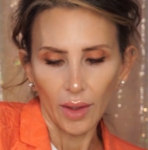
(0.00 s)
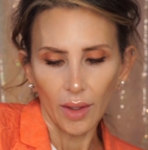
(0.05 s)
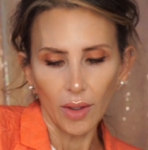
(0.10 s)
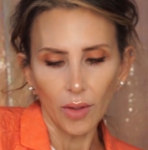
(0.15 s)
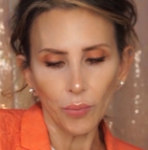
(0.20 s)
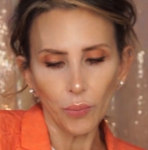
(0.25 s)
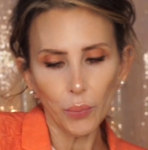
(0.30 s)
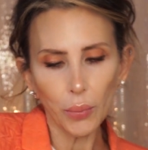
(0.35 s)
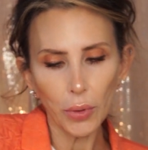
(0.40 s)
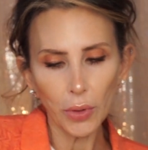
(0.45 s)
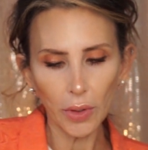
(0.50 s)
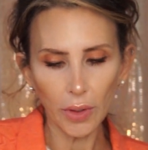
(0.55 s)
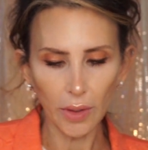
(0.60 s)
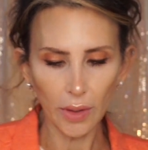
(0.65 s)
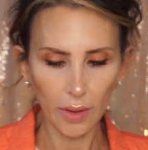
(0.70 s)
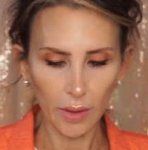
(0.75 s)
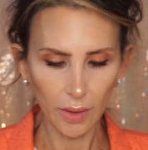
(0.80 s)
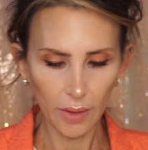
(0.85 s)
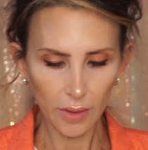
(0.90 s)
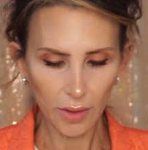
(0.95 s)
and
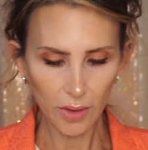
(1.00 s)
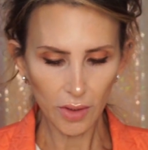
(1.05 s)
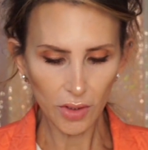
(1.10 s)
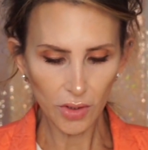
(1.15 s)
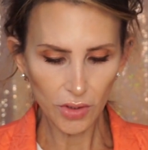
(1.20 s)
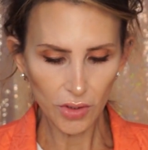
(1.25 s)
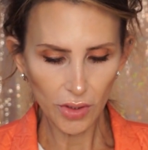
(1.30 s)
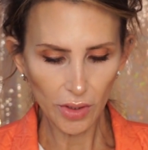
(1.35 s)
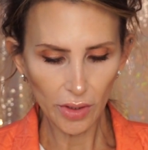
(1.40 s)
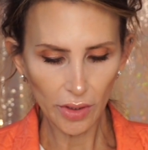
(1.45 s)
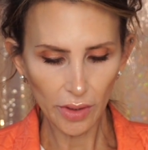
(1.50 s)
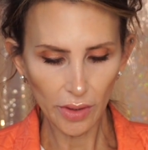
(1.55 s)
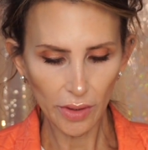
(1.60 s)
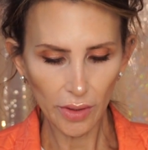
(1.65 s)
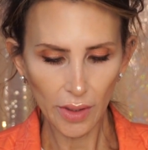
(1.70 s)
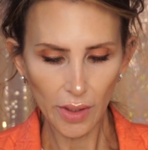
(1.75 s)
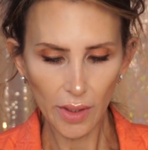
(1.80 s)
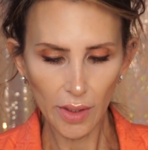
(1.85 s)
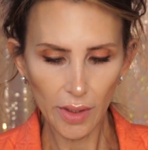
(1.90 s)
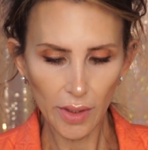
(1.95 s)
put, because
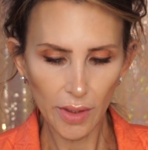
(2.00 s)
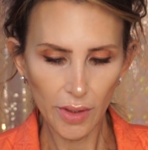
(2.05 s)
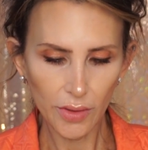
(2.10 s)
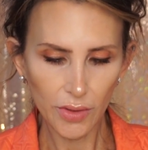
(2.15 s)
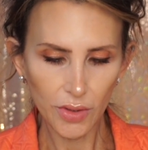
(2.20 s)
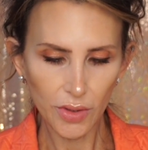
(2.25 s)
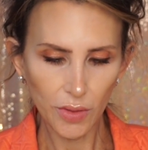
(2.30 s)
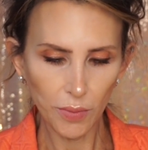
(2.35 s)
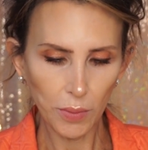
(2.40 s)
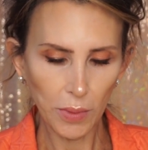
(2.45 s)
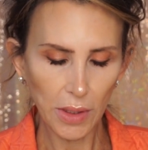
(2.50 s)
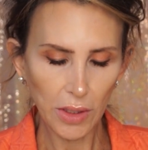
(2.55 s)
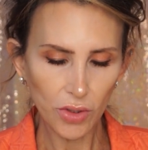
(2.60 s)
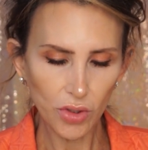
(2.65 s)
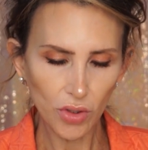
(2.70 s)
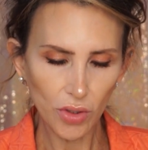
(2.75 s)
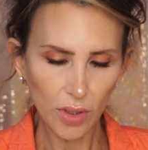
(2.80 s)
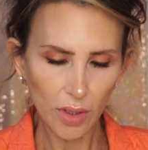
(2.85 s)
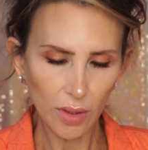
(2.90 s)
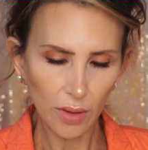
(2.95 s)
they're
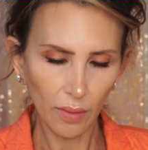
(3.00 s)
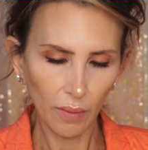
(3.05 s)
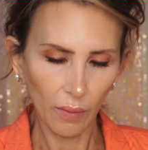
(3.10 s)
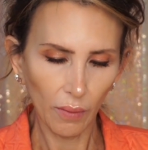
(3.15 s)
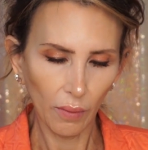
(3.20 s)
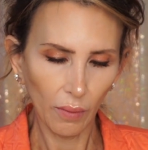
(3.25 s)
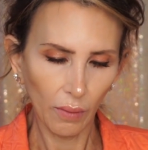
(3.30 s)
symmetric,